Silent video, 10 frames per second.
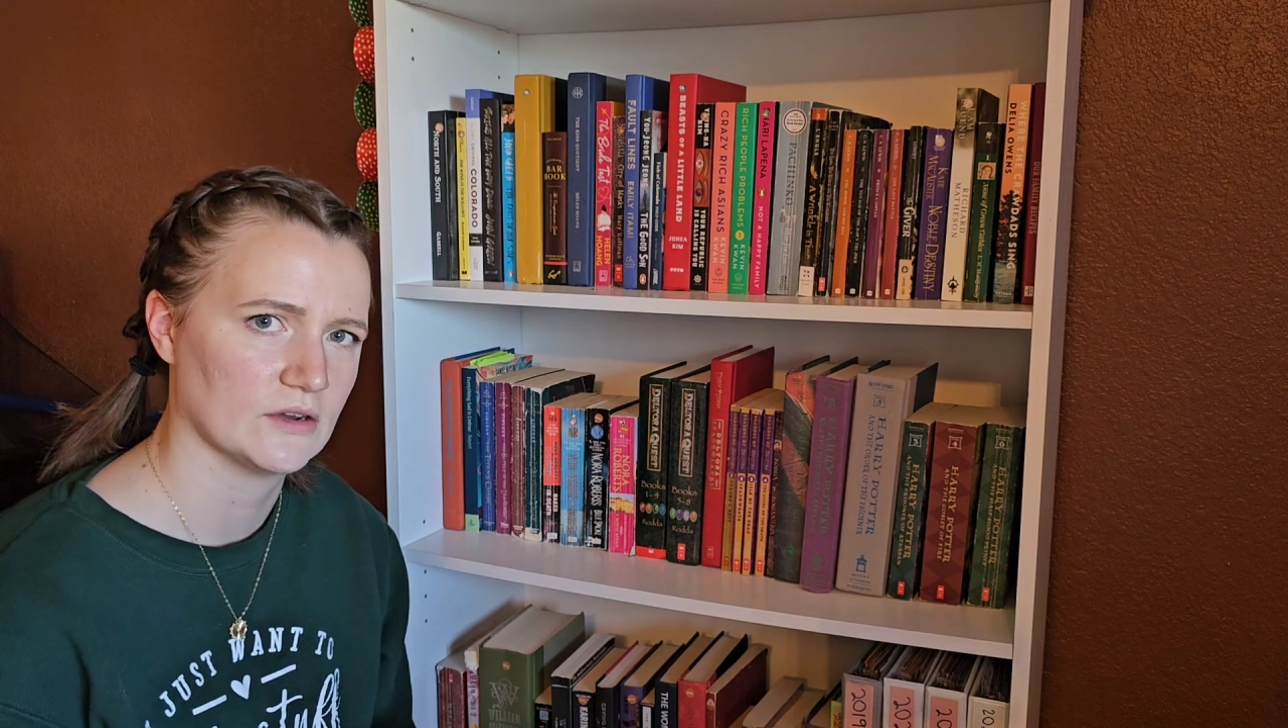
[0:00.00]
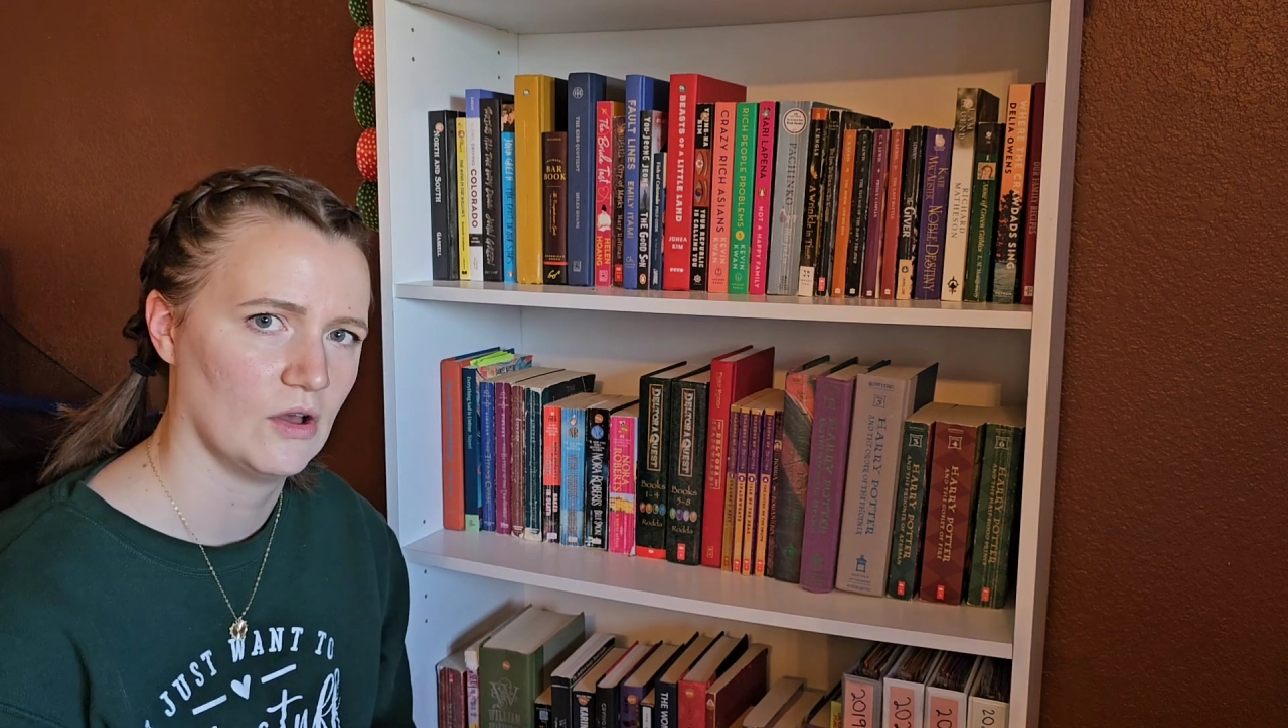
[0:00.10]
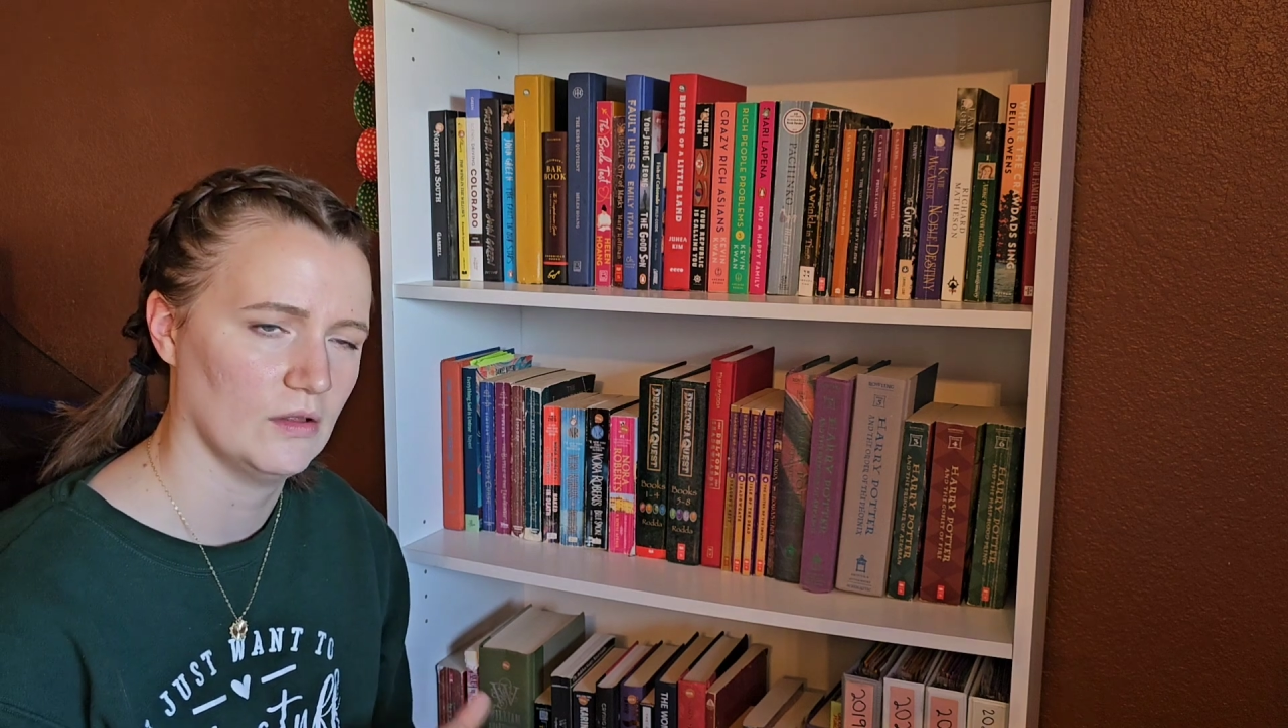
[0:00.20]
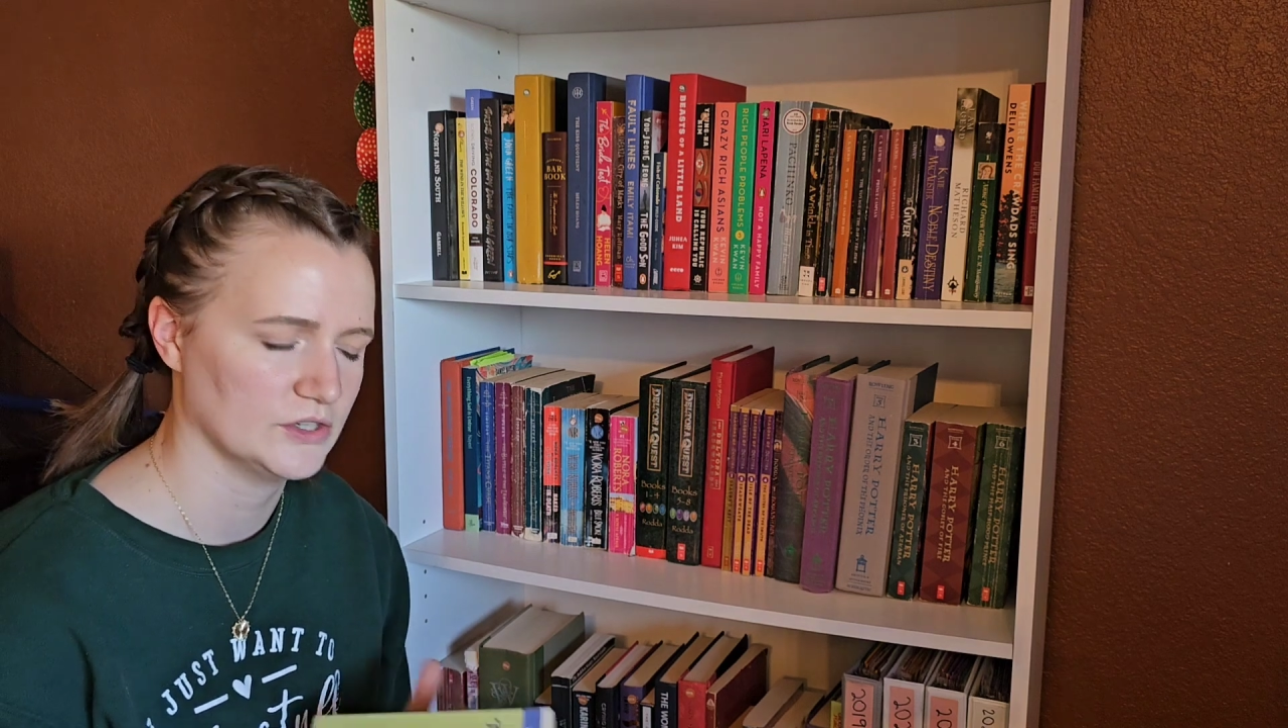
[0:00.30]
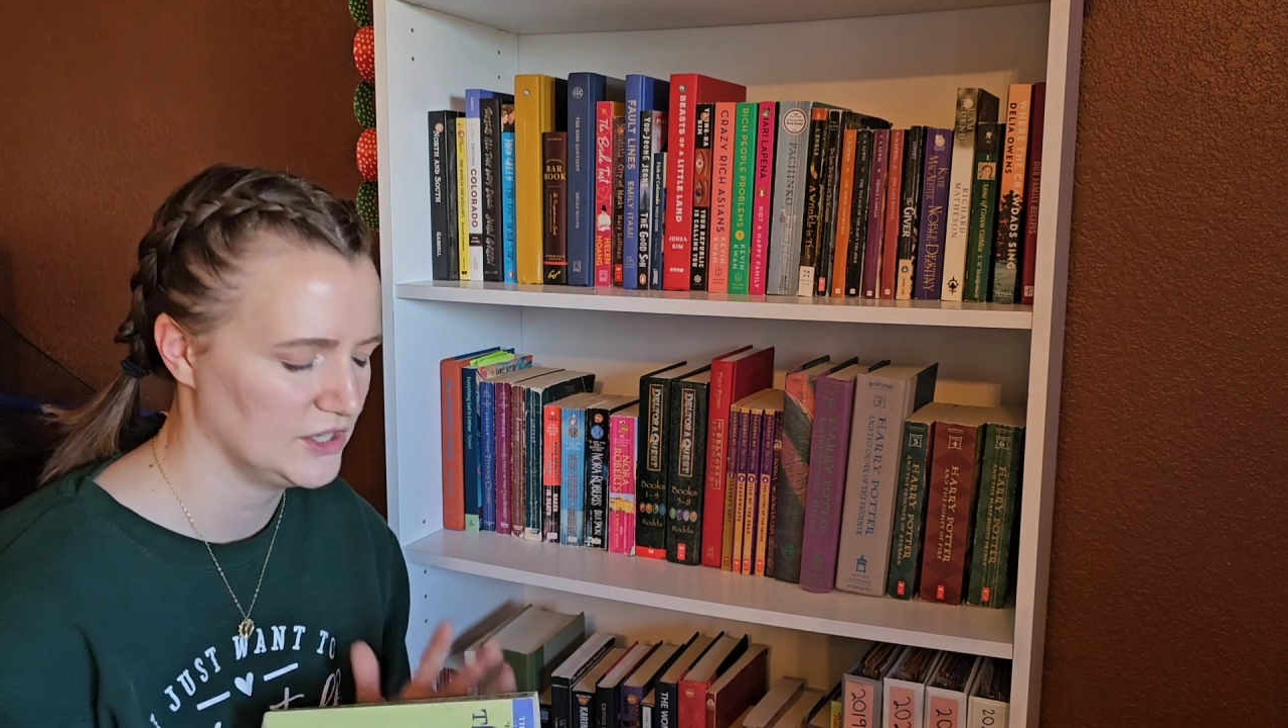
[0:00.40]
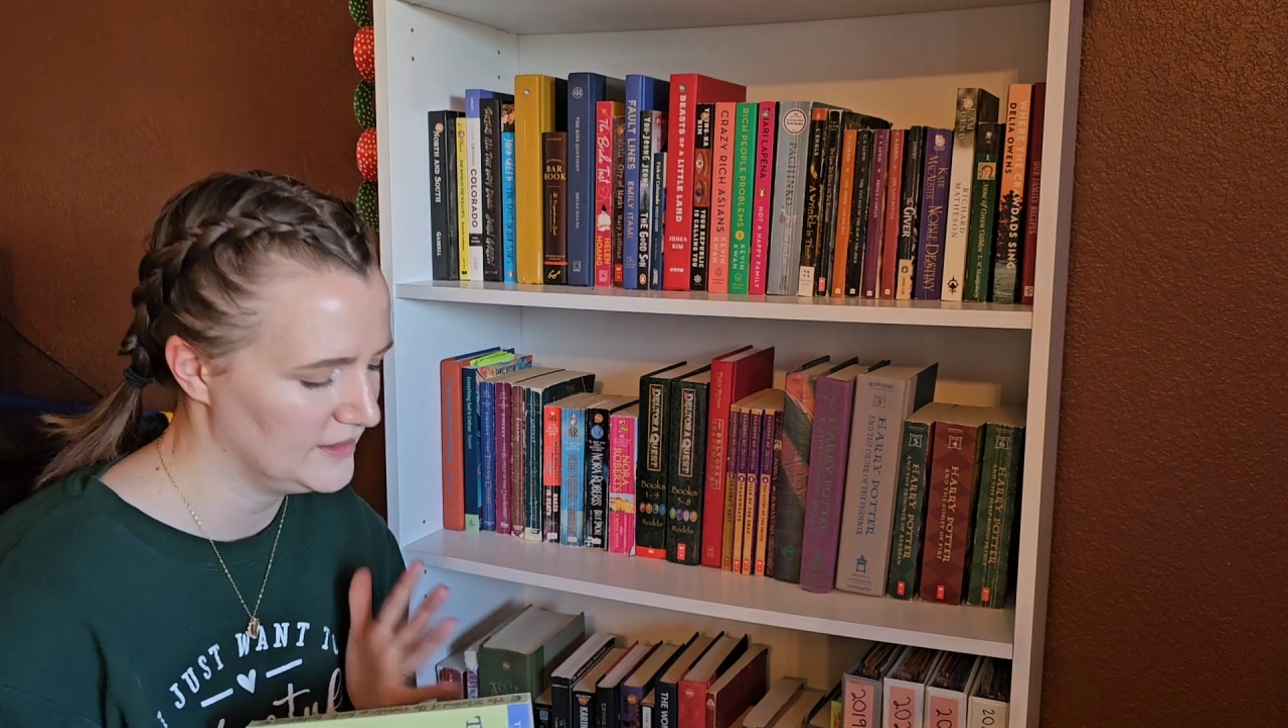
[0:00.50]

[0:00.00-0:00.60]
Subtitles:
college.